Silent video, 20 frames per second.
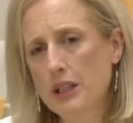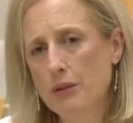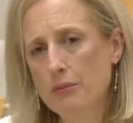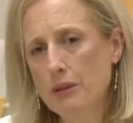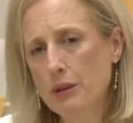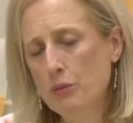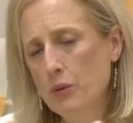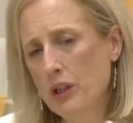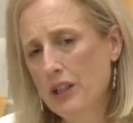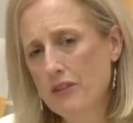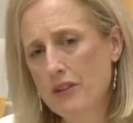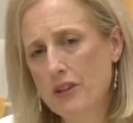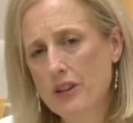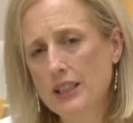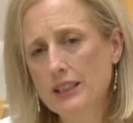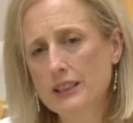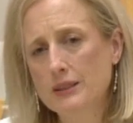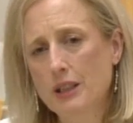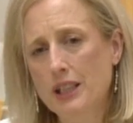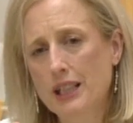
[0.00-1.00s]
I mean, one of the
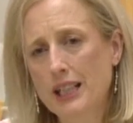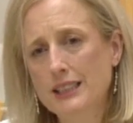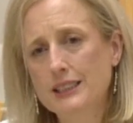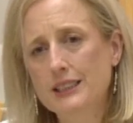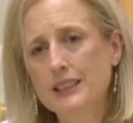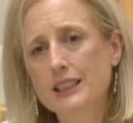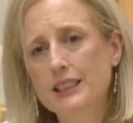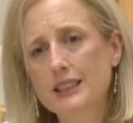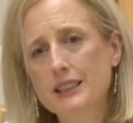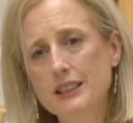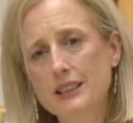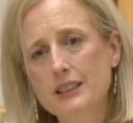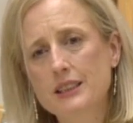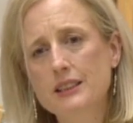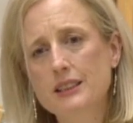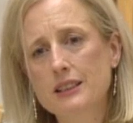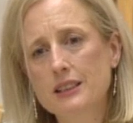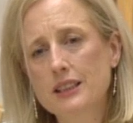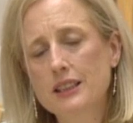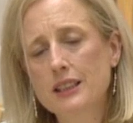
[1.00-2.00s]
things about ASIC
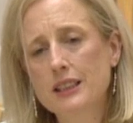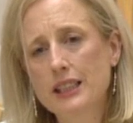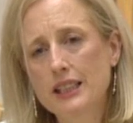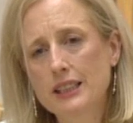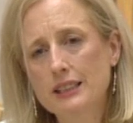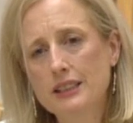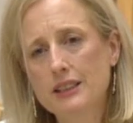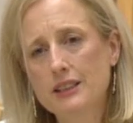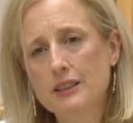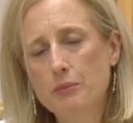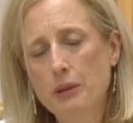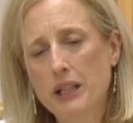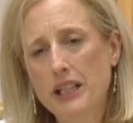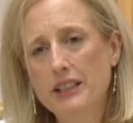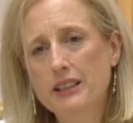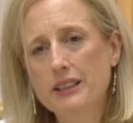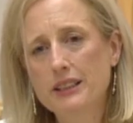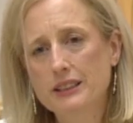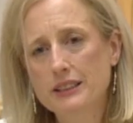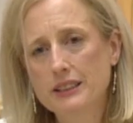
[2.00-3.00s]
is it's
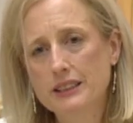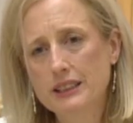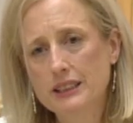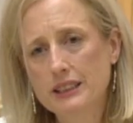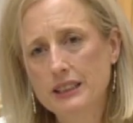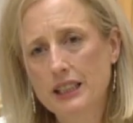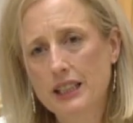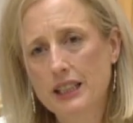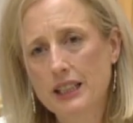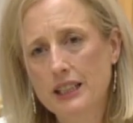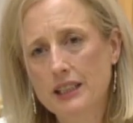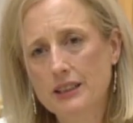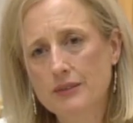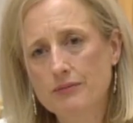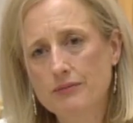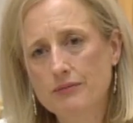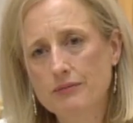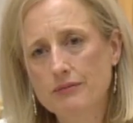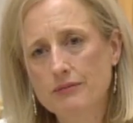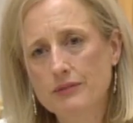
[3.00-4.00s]
independent,
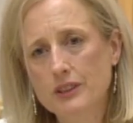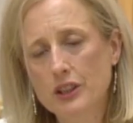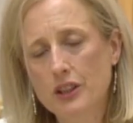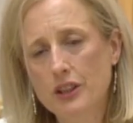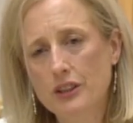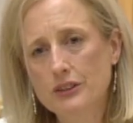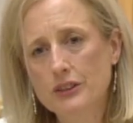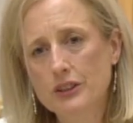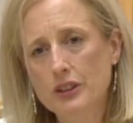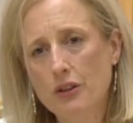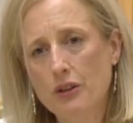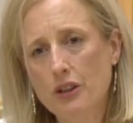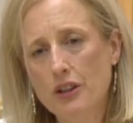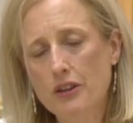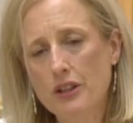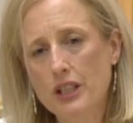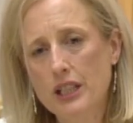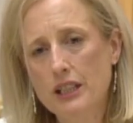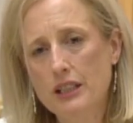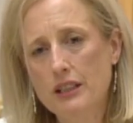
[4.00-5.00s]
so I
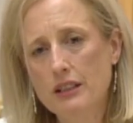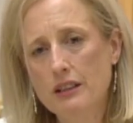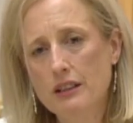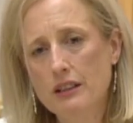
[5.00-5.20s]
think...